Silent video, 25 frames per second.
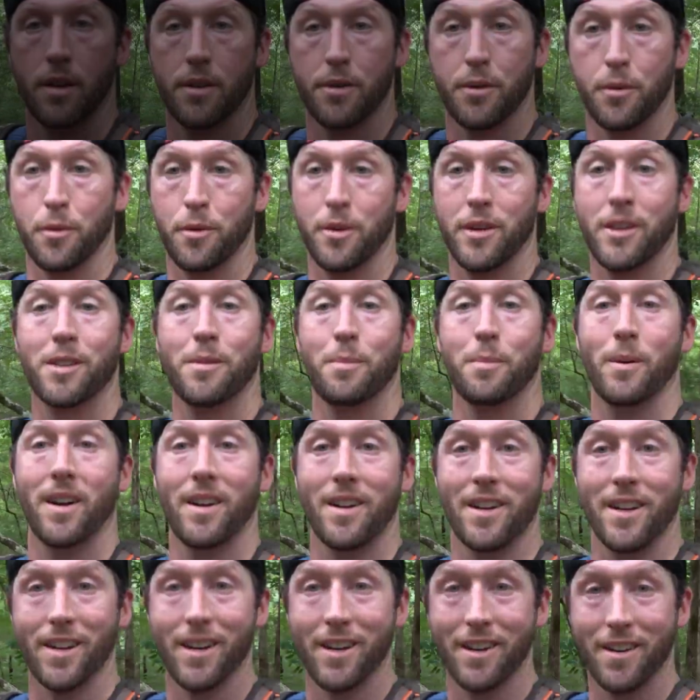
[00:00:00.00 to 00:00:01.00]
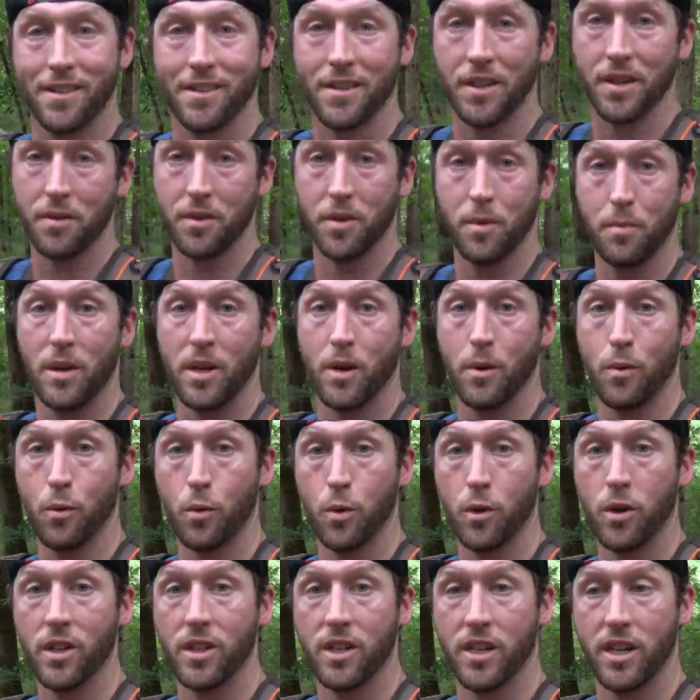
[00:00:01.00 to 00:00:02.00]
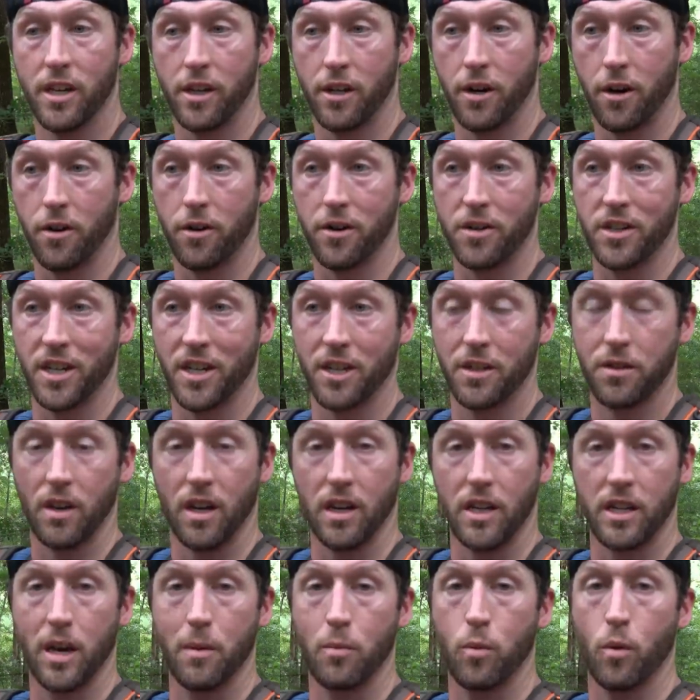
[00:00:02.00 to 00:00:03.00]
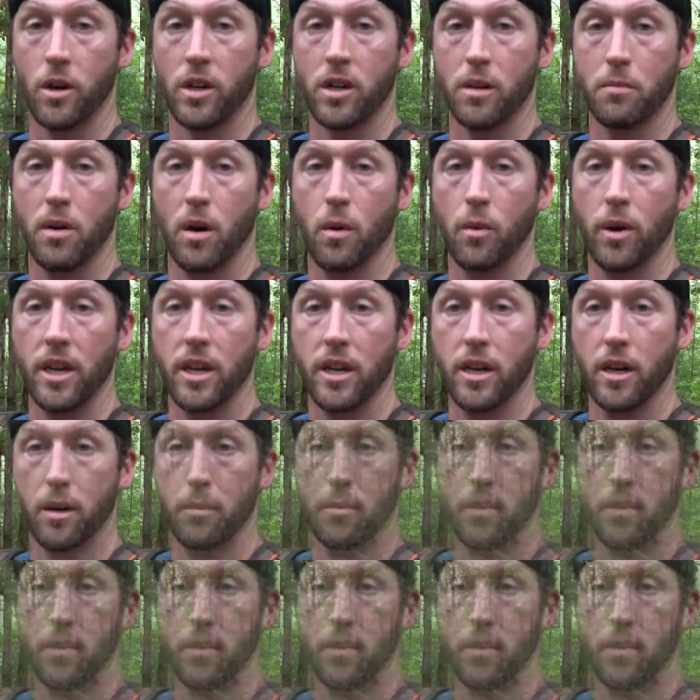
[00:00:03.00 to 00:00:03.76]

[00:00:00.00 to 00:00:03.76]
So this spot here seems to be really encouraging, so I kept working my way up.